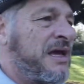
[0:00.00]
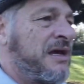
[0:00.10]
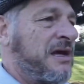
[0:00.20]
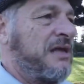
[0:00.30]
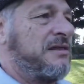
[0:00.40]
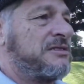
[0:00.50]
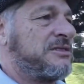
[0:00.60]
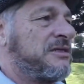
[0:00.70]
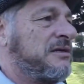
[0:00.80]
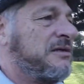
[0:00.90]
And
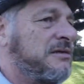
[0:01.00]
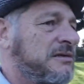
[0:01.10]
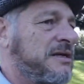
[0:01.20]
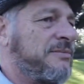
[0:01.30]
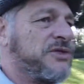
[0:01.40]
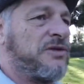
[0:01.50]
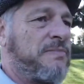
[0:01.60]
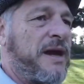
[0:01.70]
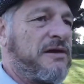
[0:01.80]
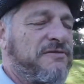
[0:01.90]
this comes on the
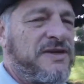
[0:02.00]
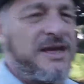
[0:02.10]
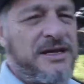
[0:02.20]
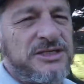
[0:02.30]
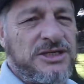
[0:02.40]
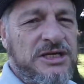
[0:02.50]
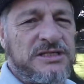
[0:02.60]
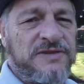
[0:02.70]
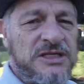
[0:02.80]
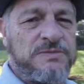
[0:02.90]
back of years and
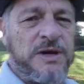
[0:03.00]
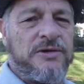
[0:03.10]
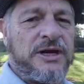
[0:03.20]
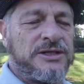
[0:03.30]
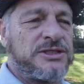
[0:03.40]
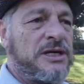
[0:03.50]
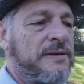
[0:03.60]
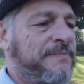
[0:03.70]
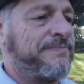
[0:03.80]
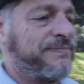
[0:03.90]
years of experience.
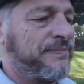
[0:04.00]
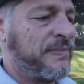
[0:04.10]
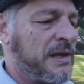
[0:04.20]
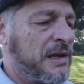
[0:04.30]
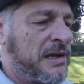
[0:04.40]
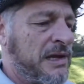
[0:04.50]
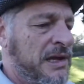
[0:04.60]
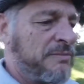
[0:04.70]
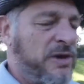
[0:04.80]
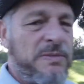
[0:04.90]

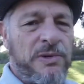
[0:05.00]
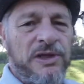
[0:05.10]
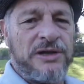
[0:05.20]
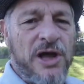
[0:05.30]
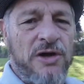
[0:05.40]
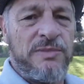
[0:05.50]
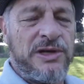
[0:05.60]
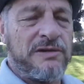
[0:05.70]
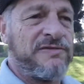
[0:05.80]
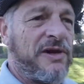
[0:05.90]
People that know
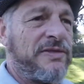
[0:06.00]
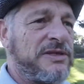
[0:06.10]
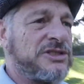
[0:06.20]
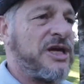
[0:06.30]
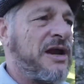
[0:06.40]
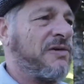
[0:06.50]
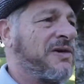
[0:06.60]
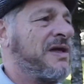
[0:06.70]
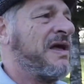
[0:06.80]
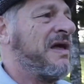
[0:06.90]
me and follow this channel,
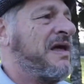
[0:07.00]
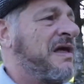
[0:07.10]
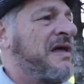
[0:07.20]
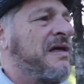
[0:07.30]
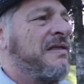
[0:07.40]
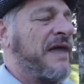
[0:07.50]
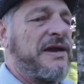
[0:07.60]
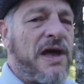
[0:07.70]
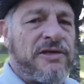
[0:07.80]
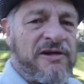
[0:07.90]
they
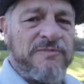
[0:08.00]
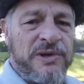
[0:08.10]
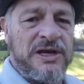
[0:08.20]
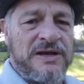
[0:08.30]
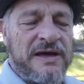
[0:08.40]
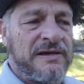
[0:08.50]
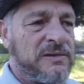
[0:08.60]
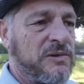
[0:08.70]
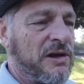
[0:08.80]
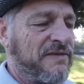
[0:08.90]
know that
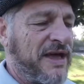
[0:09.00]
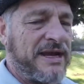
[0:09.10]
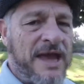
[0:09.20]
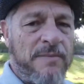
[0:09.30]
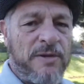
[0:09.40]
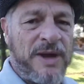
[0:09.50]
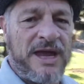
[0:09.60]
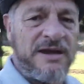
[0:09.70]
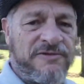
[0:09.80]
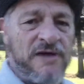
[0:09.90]
I've had a camera in my
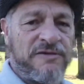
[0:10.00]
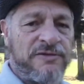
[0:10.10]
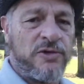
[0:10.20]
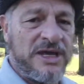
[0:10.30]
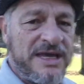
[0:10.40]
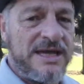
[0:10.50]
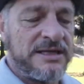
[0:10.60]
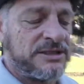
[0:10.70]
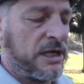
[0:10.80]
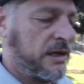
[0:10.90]
hand for over 40
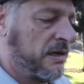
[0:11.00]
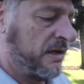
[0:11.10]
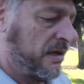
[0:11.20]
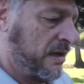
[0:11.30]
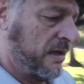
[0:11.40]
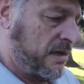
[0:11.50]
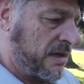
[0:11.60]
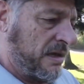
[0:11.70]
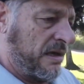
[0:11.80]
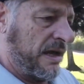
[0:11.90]
years.
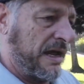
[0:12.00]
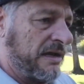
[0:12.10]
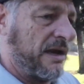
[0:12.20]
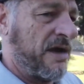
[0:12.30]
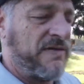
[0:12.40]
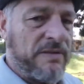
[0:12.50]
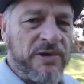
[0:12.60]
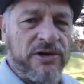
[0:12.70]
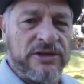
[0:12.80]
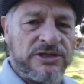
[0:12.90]
And over that
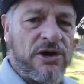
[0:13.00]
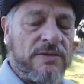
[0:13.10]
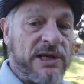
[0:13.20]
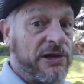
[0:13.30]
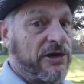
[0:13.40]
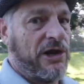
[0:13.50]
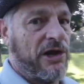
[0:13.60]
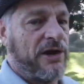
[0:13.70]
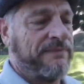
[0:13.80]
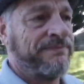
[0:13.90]
period of time, you learn a lot.